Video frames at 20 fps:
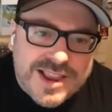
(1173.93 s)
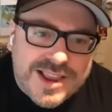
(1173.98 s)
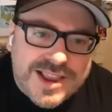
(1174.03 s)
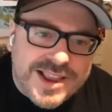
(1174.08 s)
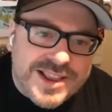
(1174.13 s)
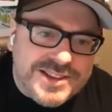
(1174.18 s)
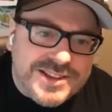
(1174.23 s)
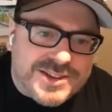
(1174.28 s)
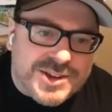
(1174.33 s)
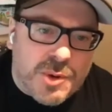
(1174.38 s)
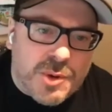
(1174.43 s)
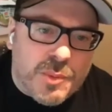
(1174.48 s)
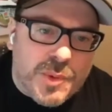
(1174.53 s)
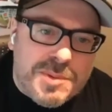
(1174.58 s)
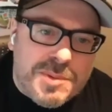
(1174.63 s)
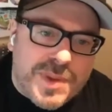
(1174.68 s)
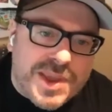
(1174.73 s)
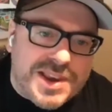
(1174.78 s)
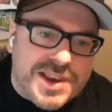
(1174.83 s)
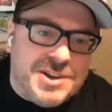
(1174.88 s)
And so
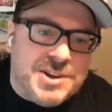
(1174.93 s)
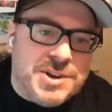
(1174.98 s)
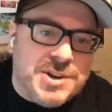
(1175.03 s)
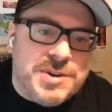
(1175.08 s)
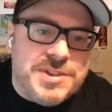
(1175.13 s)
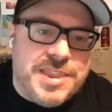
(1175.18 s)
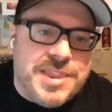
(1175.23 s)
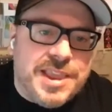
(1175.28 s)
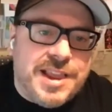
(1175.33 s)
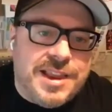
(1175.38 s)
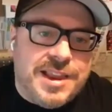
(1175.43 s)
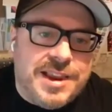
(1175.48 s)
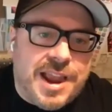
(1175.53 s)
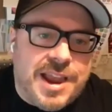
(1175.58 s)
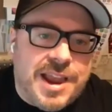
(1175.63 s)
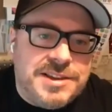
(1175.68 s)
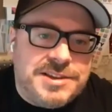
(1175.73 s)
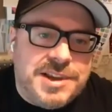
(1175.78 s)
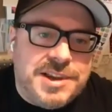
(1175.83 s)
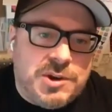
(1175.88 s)
we've been doing that
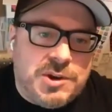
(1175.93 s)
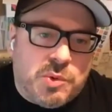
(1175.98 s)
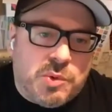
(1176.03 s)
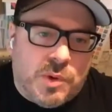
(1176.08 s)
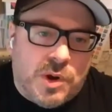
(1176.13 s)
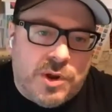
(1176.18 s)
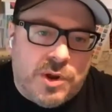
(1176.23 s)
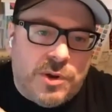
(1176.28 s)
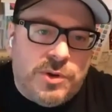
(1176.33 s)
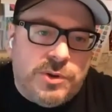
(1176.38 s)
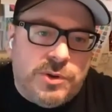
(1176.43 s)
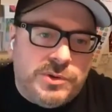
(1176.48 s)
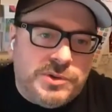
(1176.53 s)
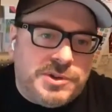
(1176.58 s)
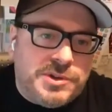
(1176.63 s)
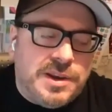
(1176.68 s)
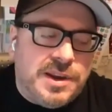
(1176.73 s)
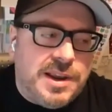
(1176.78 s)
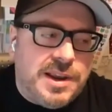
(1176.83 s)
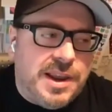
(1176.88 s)
as he
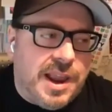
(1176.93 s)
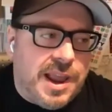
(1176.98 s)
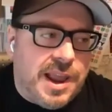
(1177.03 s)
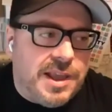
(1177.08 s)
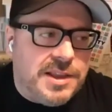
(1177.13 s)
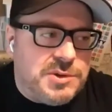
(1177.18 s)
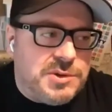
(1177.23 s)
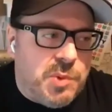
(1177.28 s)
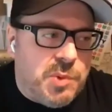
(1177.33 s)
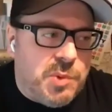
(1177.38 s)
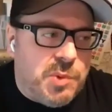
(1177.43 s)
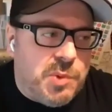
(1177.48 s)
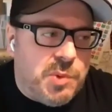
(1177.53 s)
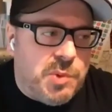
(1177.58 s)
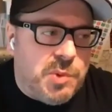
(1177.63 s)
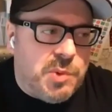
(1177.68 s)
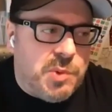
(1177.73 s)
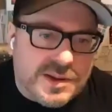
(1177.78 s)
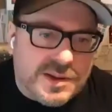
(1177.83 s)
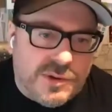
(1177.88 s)
grows and he adds more
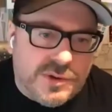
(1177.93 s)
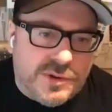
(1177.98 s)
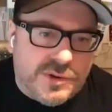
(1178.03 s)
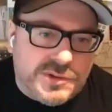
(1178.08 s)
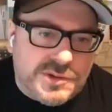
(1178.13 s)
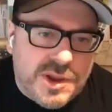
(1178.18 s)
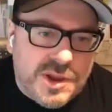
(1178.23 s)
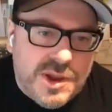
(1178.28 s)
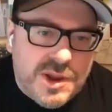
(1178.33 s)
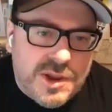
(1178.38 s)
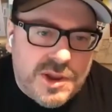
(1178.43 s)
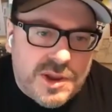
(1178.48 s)
vehicles.